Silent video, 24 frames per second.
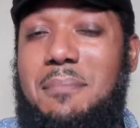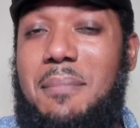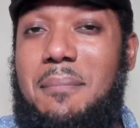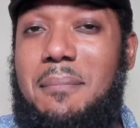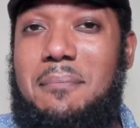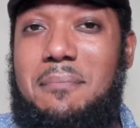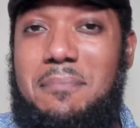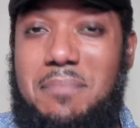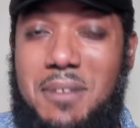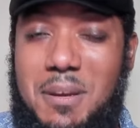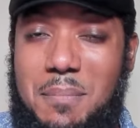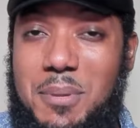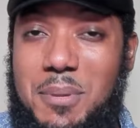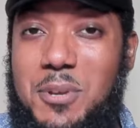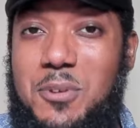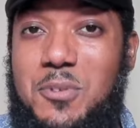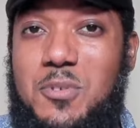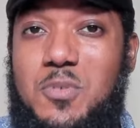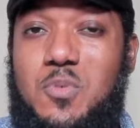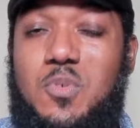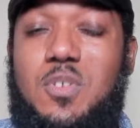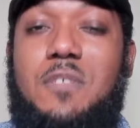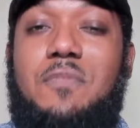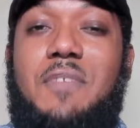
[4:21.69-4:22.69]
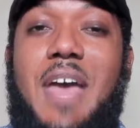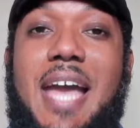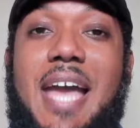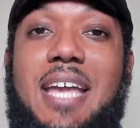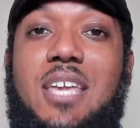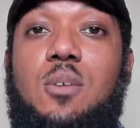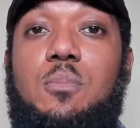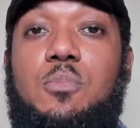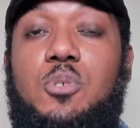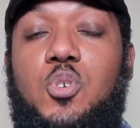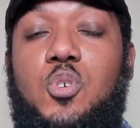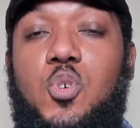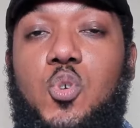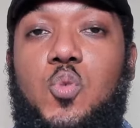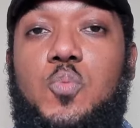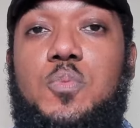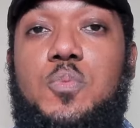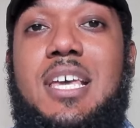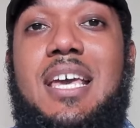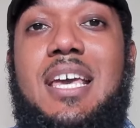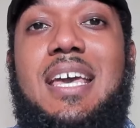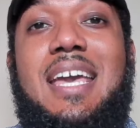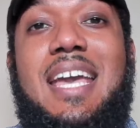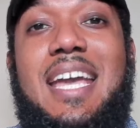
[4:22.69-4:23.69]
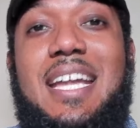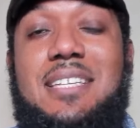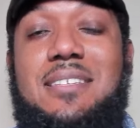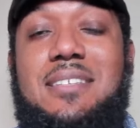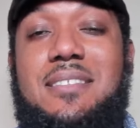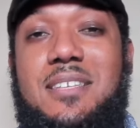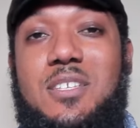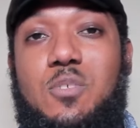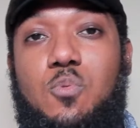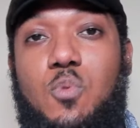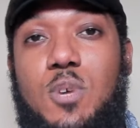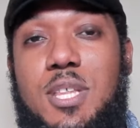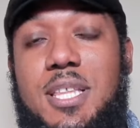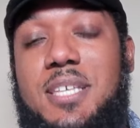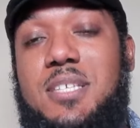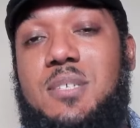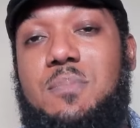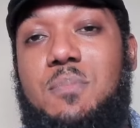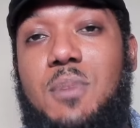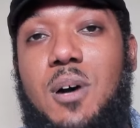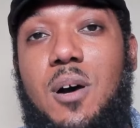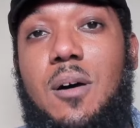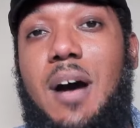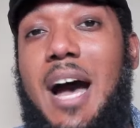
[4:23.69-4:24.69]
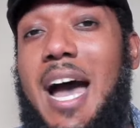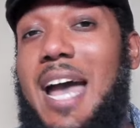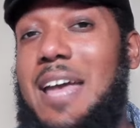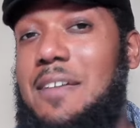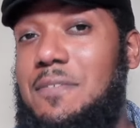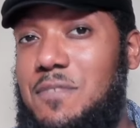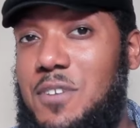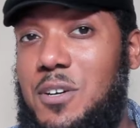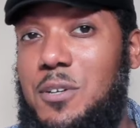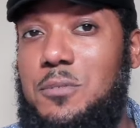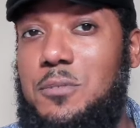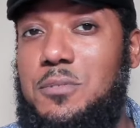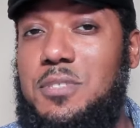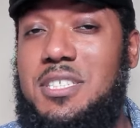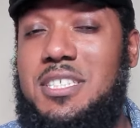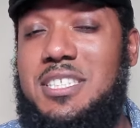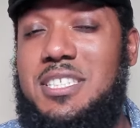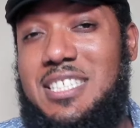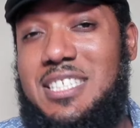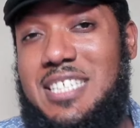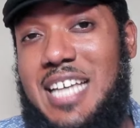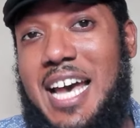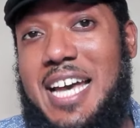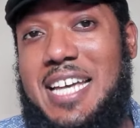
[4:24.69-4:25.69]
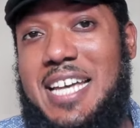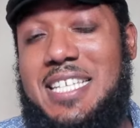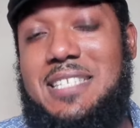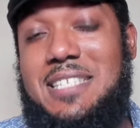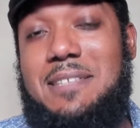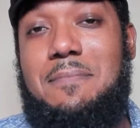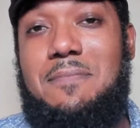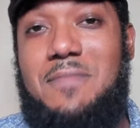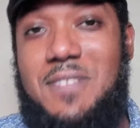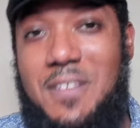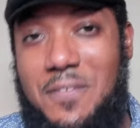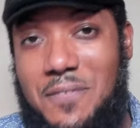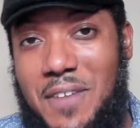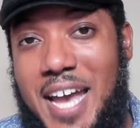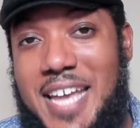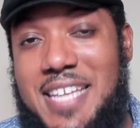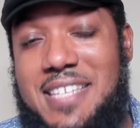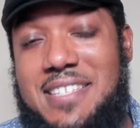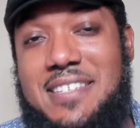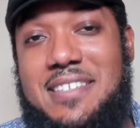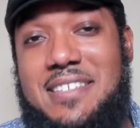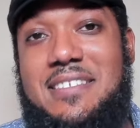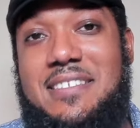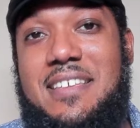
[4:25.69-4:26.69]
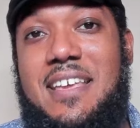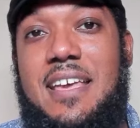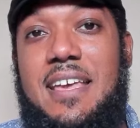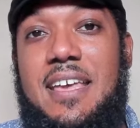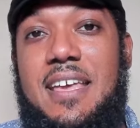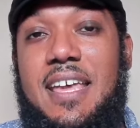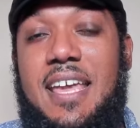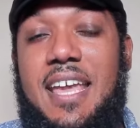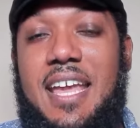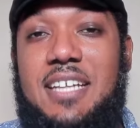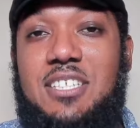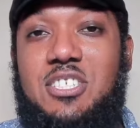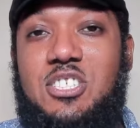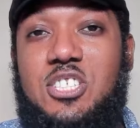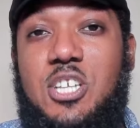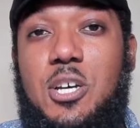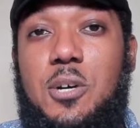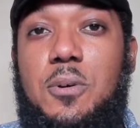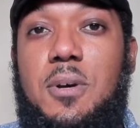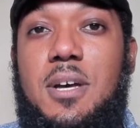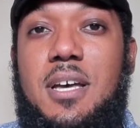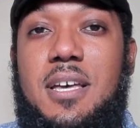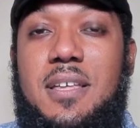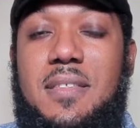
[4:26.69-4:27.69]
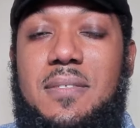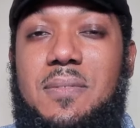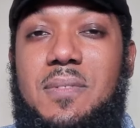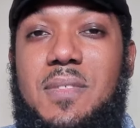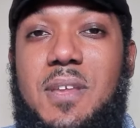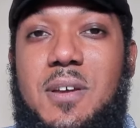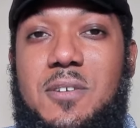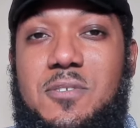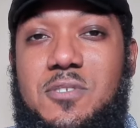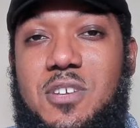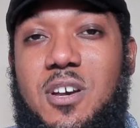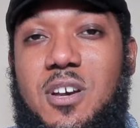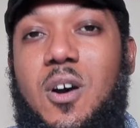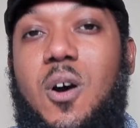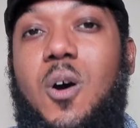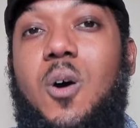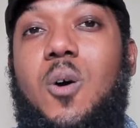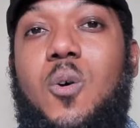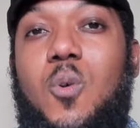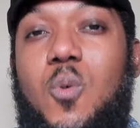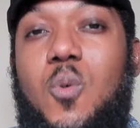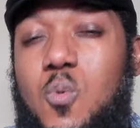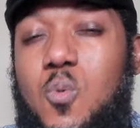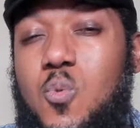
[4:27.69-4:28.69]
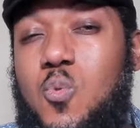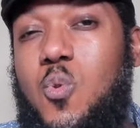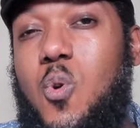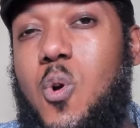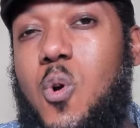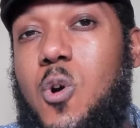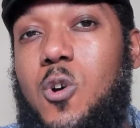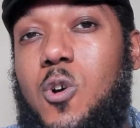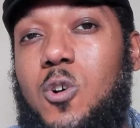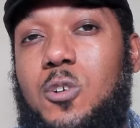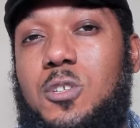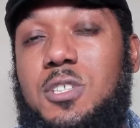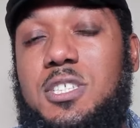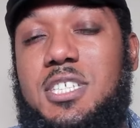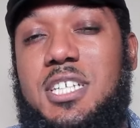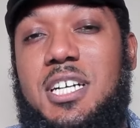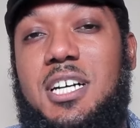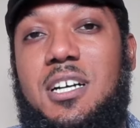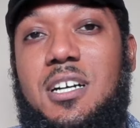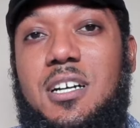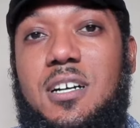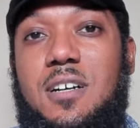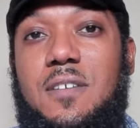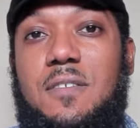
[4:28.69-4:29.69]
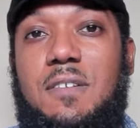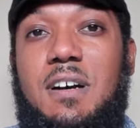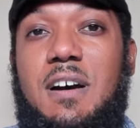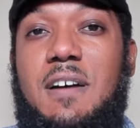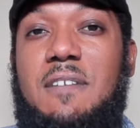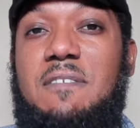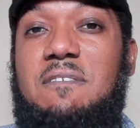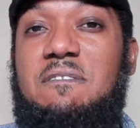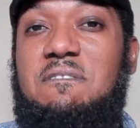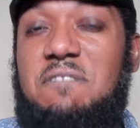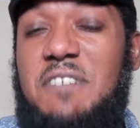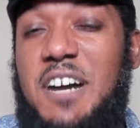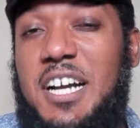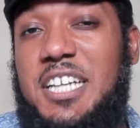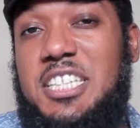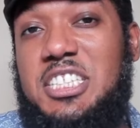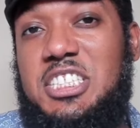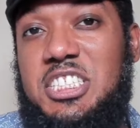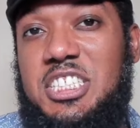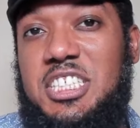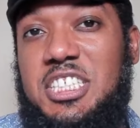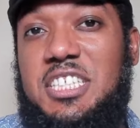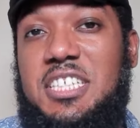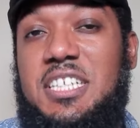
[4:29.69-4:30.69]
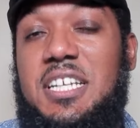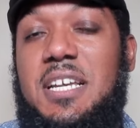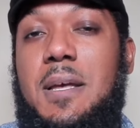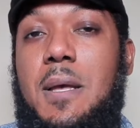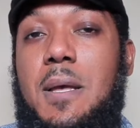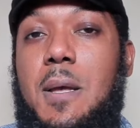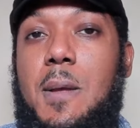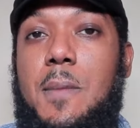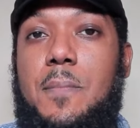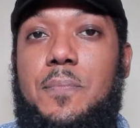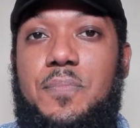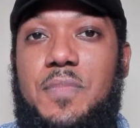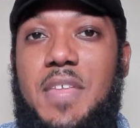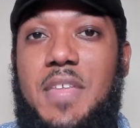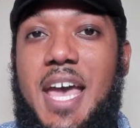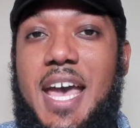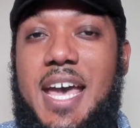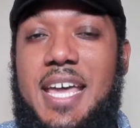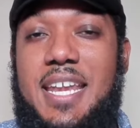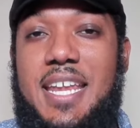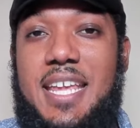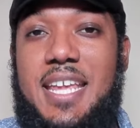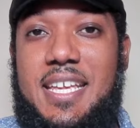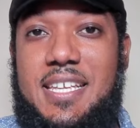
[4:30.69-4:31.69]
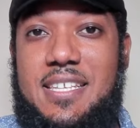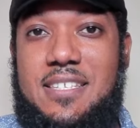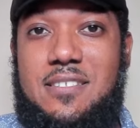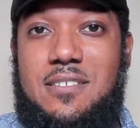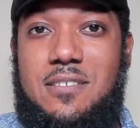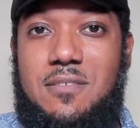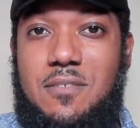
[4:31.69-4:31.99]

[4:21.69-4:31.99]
computers with vacuum tubes into these really small iPhone-sized devices. And so there's a whole world of function that is